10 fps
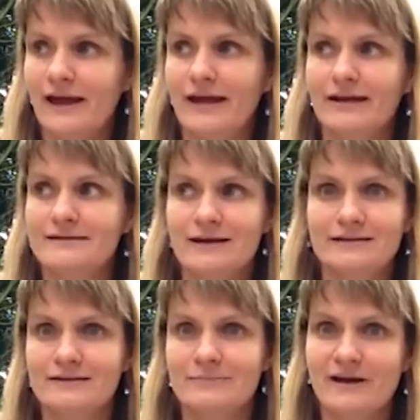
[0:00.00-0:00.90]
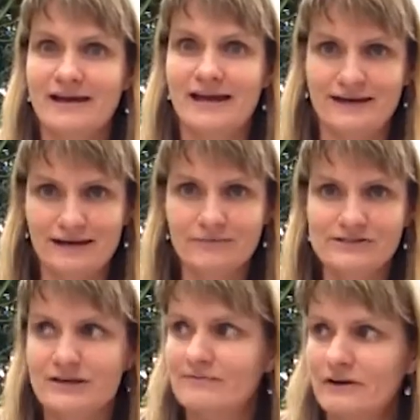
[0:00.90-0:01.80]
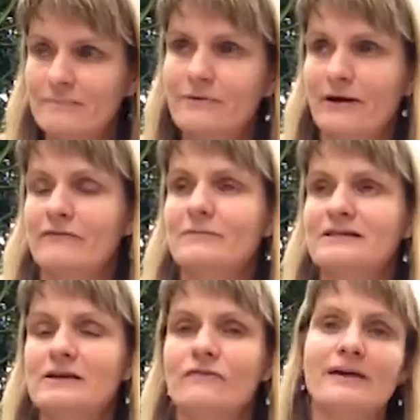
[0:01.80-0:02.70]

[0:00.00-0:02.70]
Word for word: and I didn't buy any, which I'm very proud of myself.